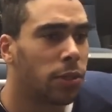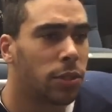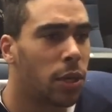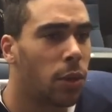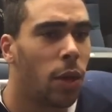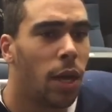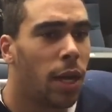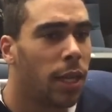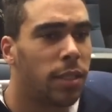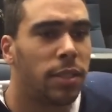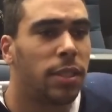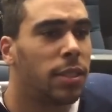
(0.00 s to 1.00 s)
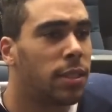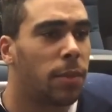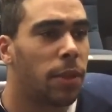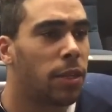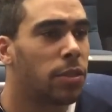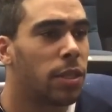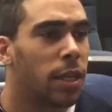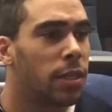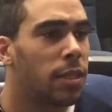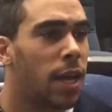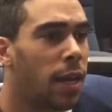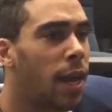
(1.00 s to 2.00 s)
So he sees some of those
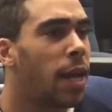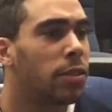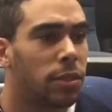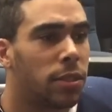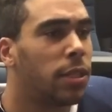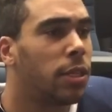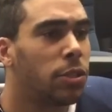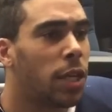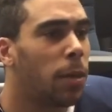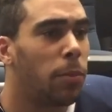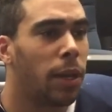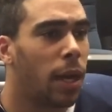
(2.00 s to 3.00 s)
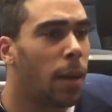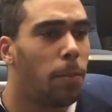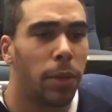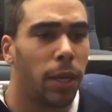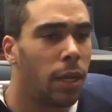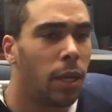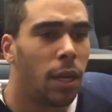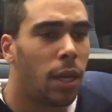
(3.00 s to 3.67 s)
things that Niles is still trying to pick up, but